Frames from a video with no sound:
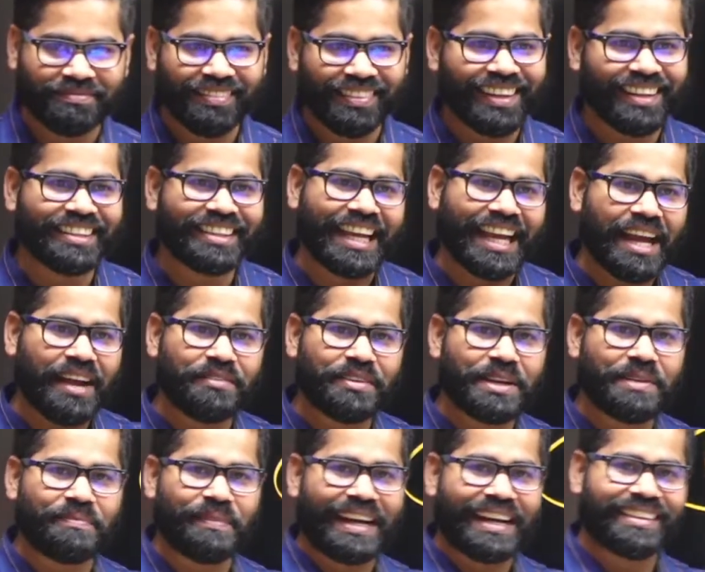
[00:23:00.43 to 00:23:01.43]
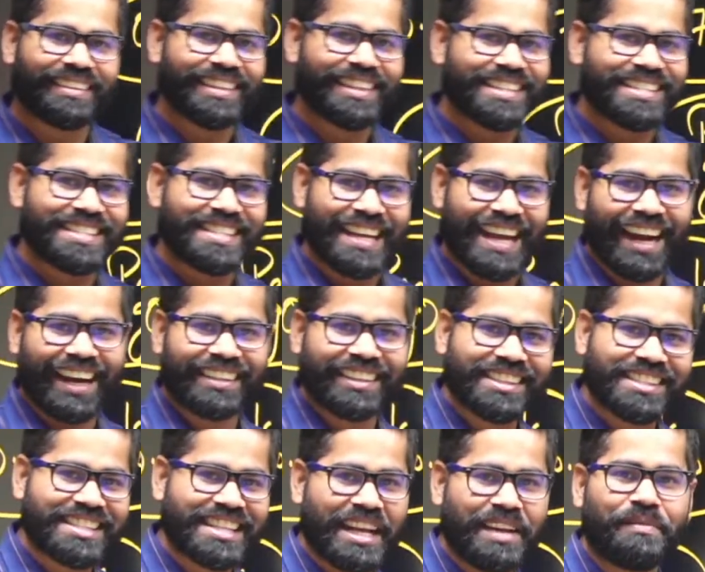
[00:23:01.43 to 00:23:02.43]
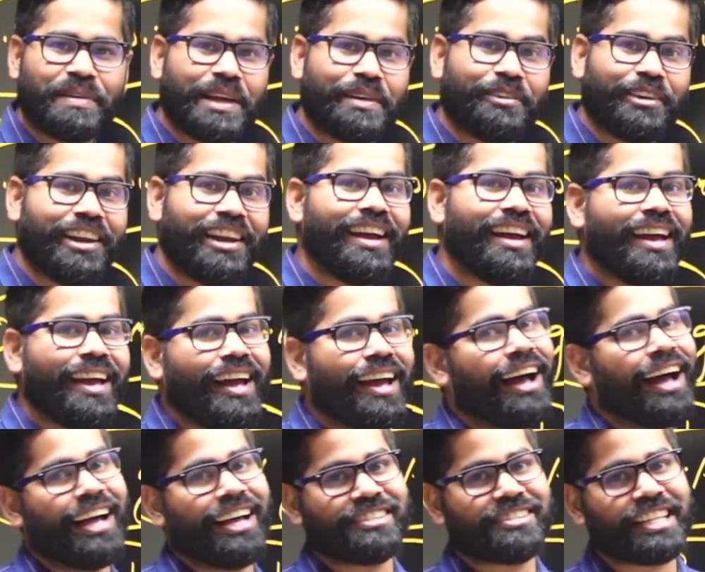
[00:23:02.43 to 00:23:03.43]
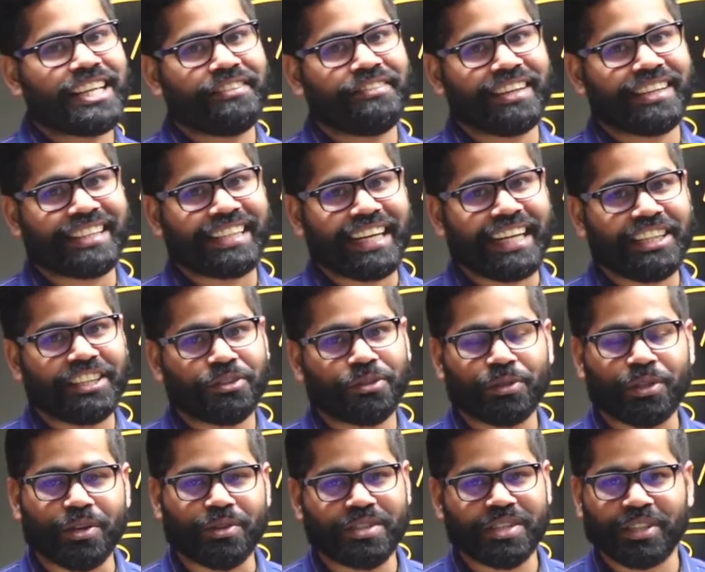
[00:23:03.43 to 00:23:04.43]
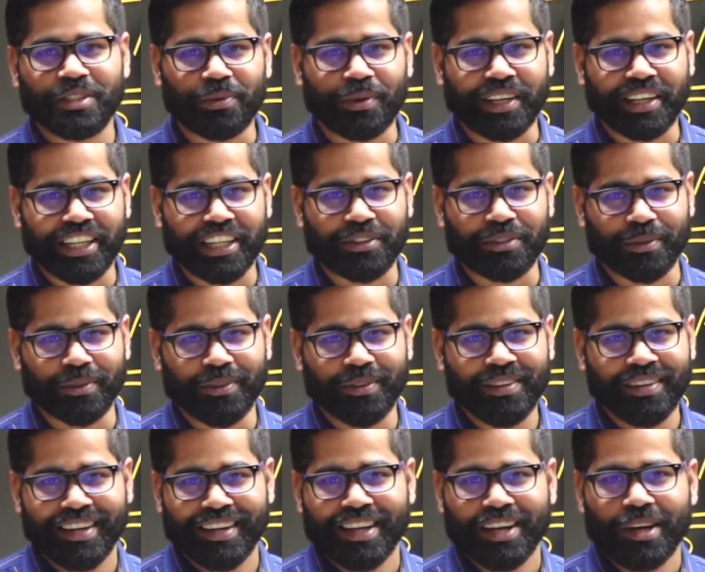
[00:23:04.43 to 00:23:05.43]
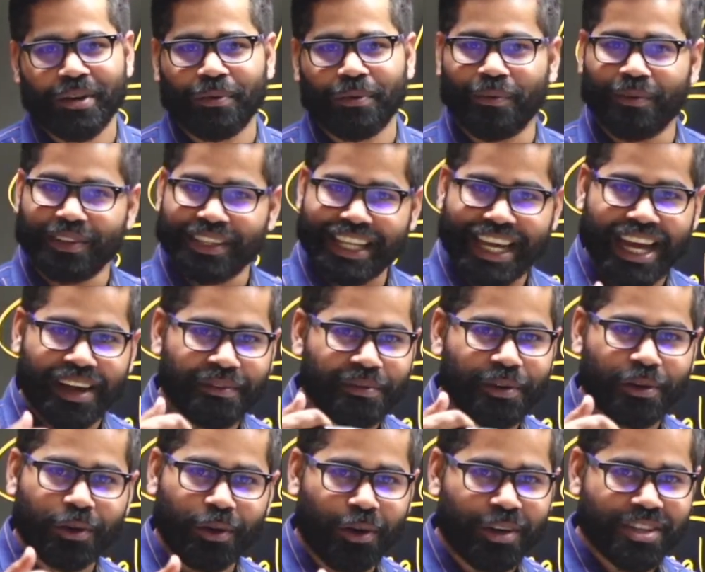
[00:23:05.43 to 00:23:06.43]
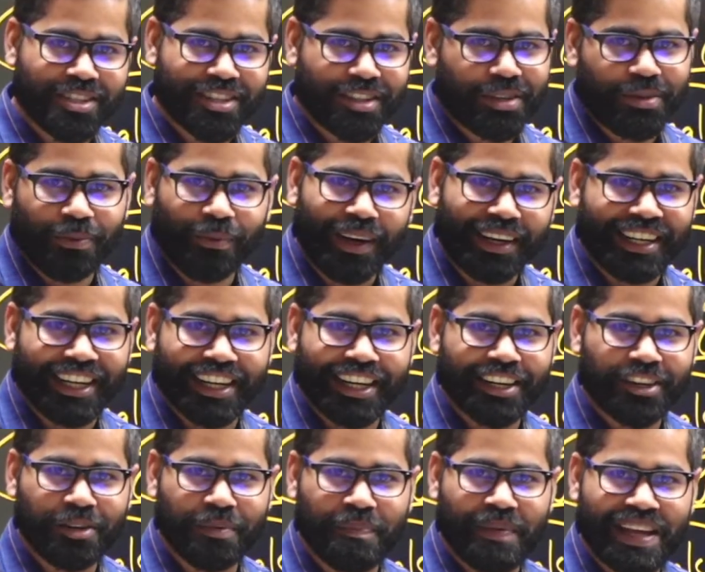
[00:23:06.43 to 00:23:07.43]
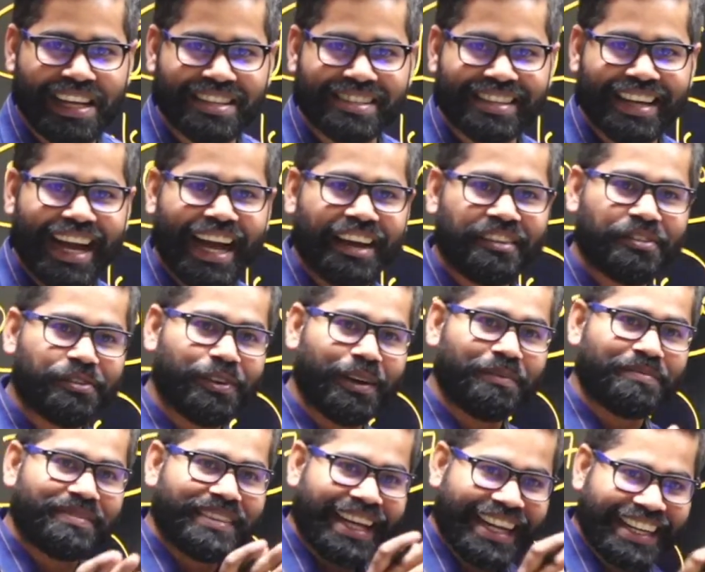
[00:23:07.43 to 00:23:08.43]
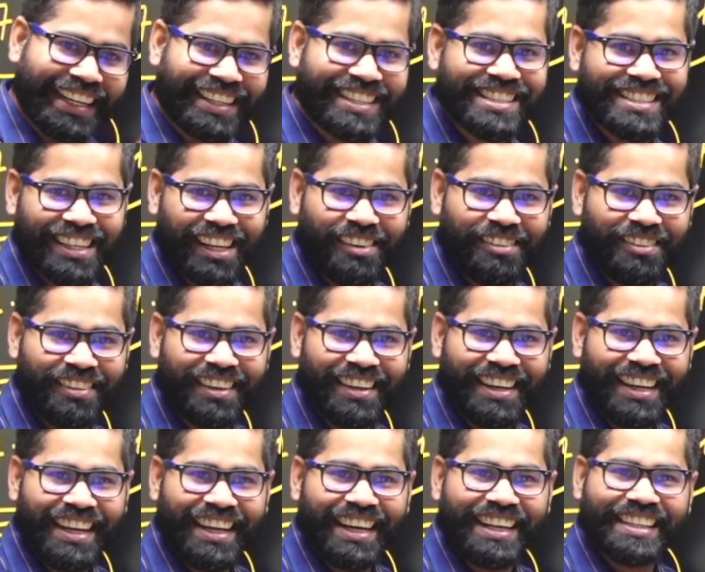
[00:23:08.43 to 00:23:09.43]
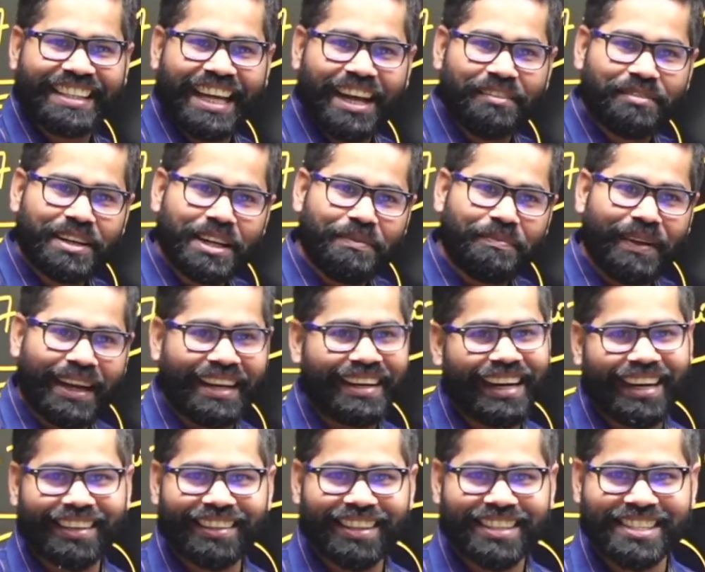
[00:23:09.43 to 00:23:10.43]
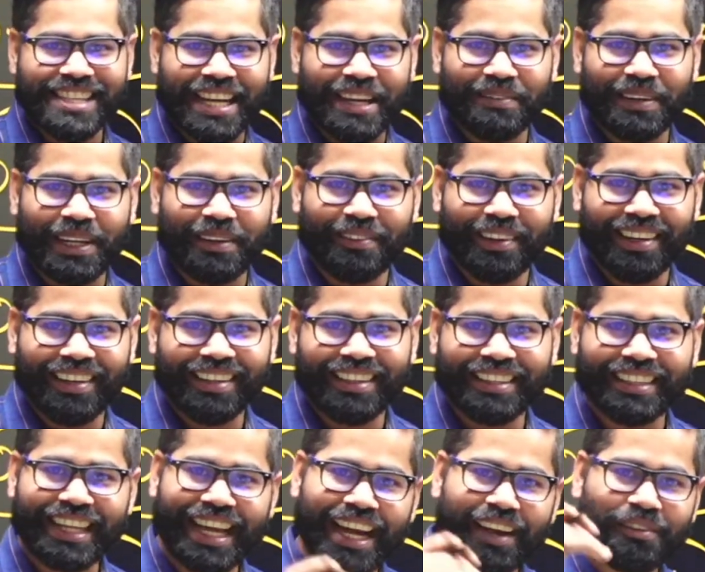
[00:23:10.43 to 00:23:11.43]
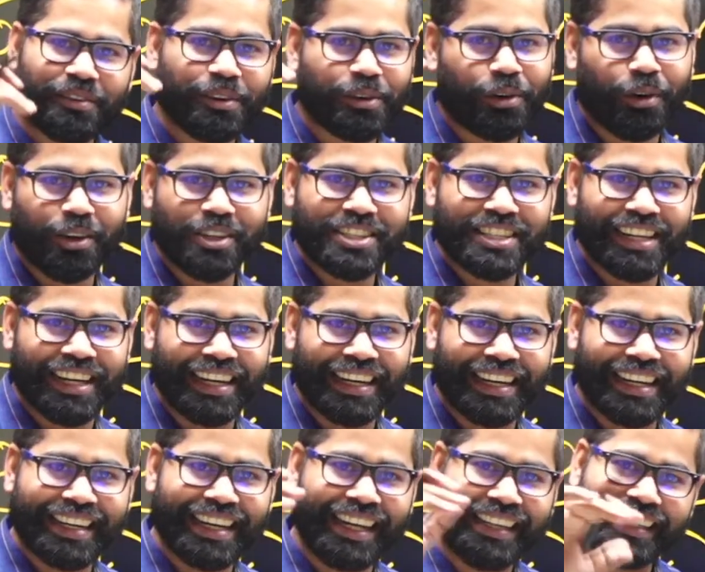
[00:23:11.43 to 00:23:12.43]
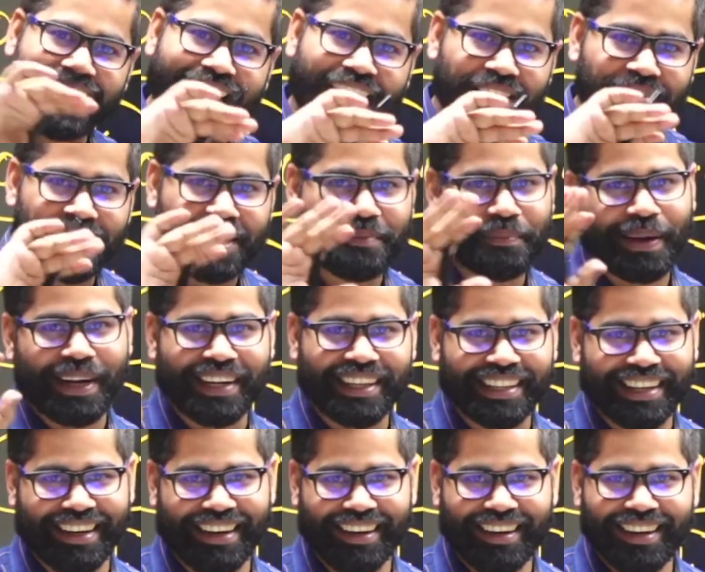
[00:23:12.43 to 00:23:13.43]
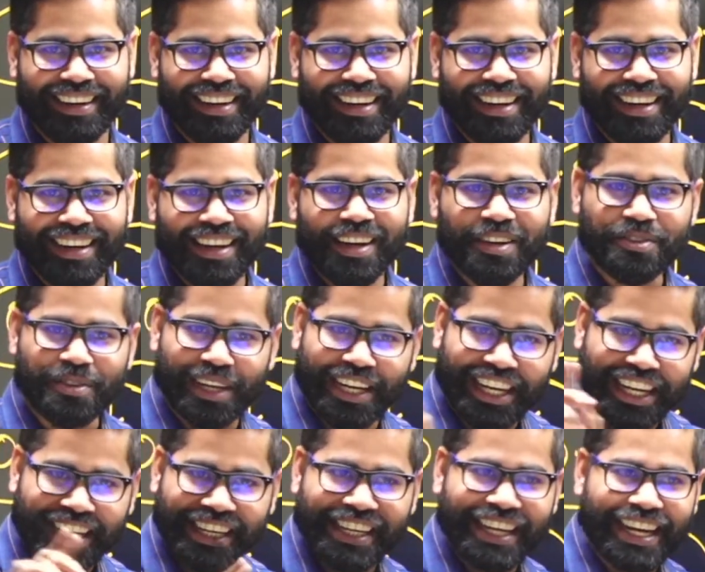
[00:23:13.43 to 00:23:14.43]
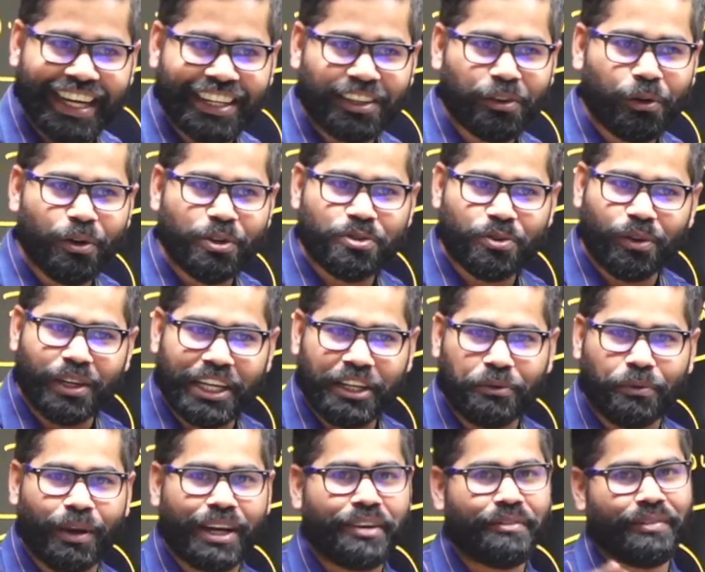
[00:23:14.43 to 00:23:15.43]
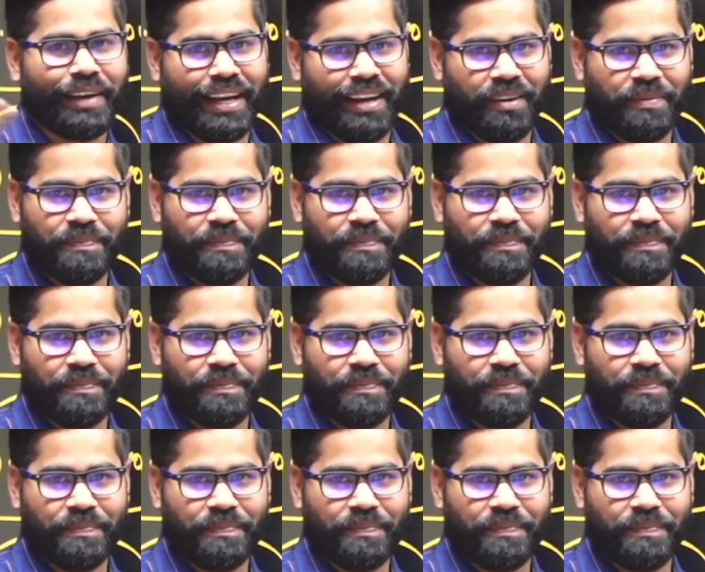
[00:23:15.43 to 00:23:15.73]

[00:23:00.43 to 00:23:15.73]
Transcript: They have remained at the same level as they were there in 2022. They have crossed 100 rupees, and from then itself they have remained at the same level. They have crossed 100 and they have remained there. So in India it goes only one way.